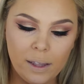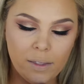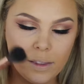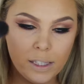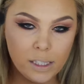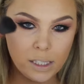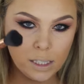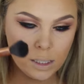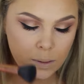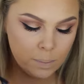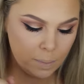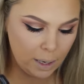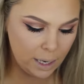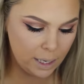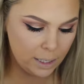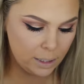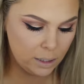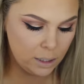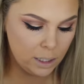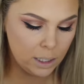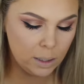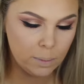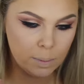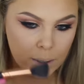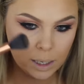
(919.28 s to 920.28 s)
And this is my
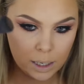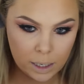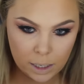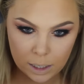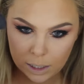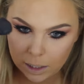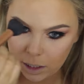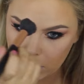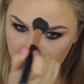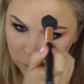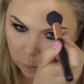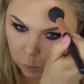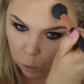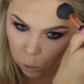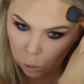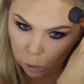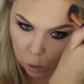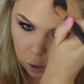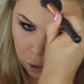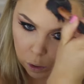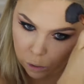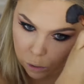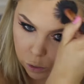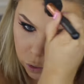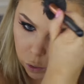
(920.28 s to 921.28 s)
Sigma small
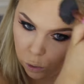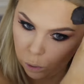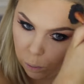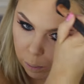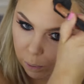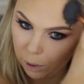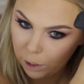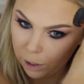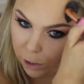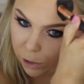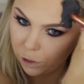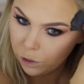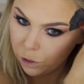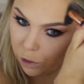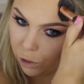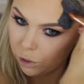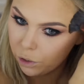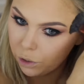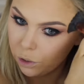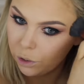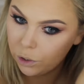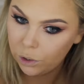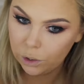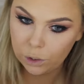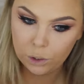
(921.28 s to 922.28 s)
contour
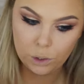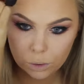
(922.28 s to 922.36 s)
brush.